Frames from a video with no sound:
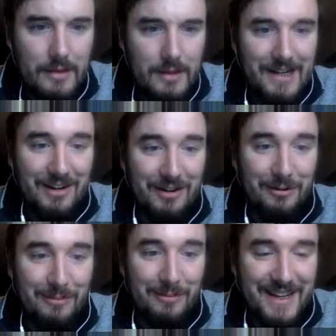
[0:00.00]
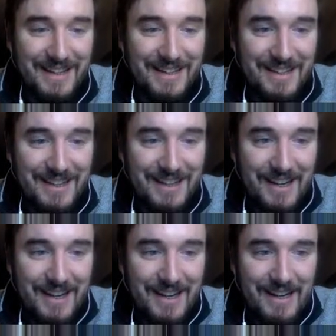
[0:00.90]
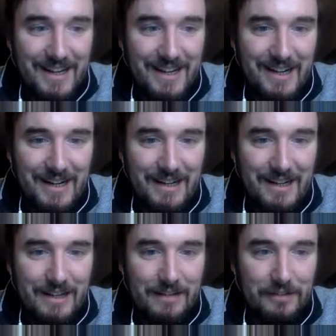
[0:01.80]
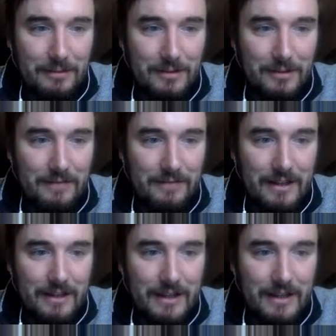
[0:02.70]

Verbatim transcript: Oh man. In the San Joaquin Valley,